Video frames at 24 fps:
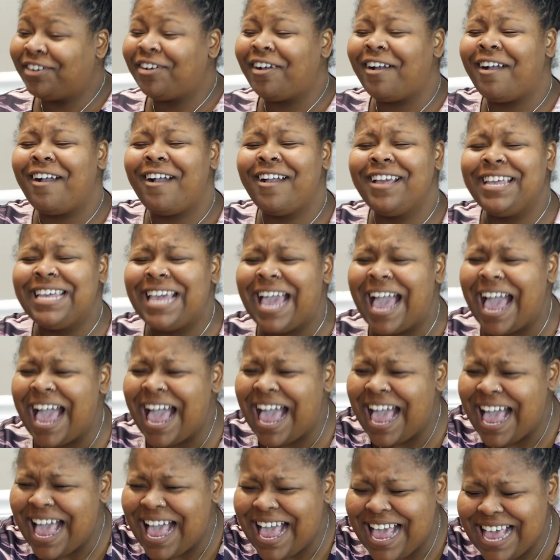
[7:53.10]
Girl,
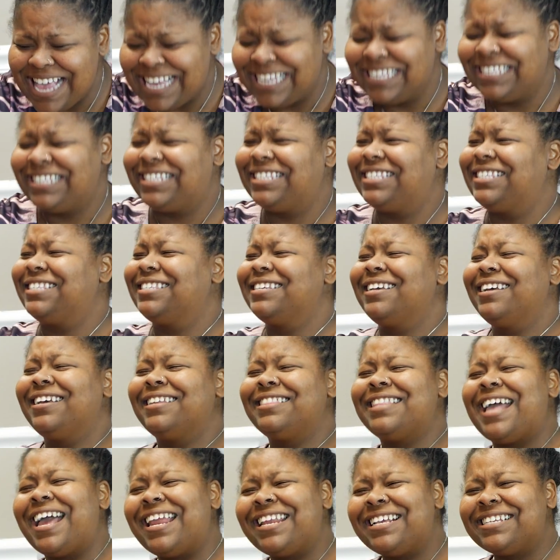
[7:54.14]
yes!
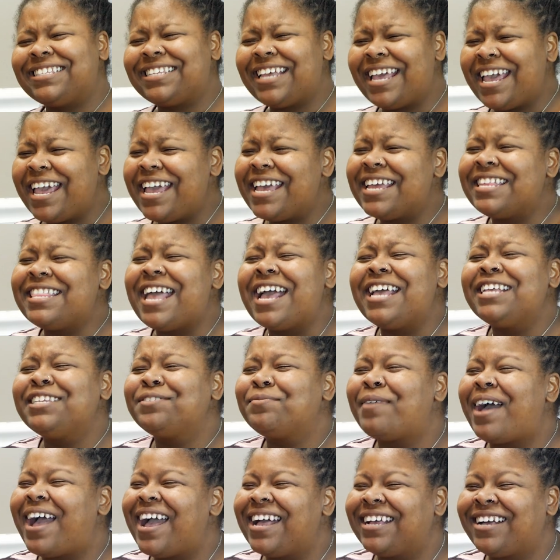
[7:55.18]
That is it. That is
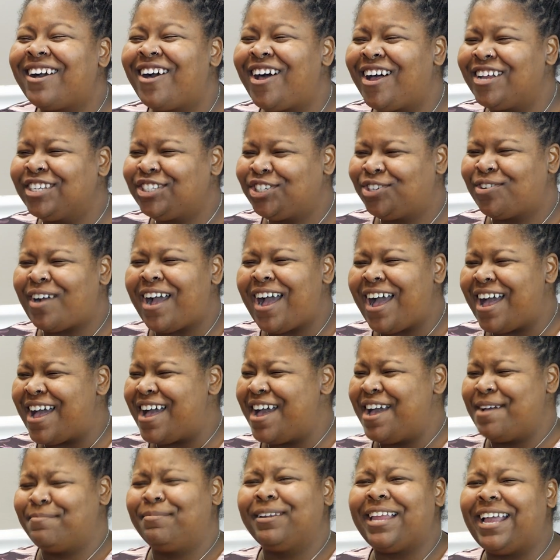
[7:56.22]
why I call
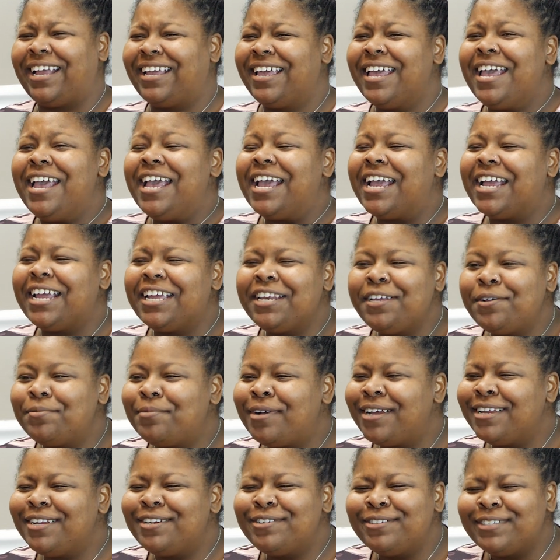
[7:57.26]
tribe. Yes. Like,
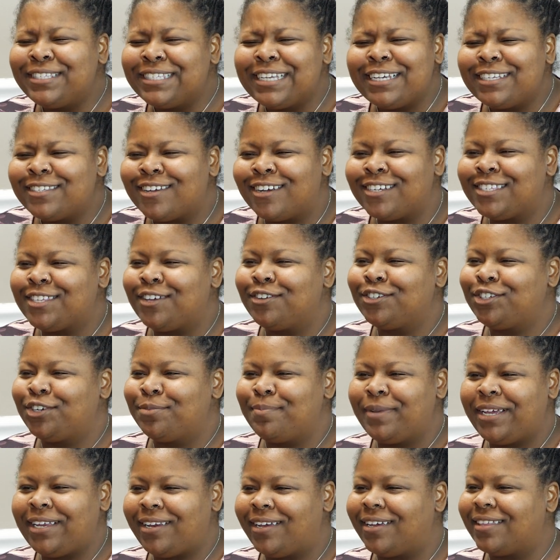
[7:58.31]
anyone who sees our
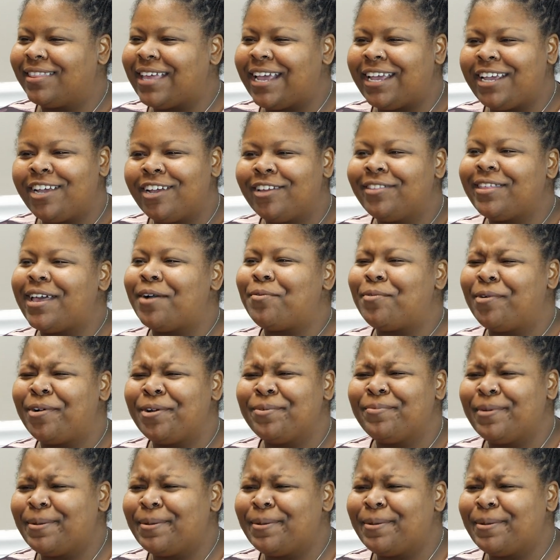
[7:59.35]
social media, they hear that word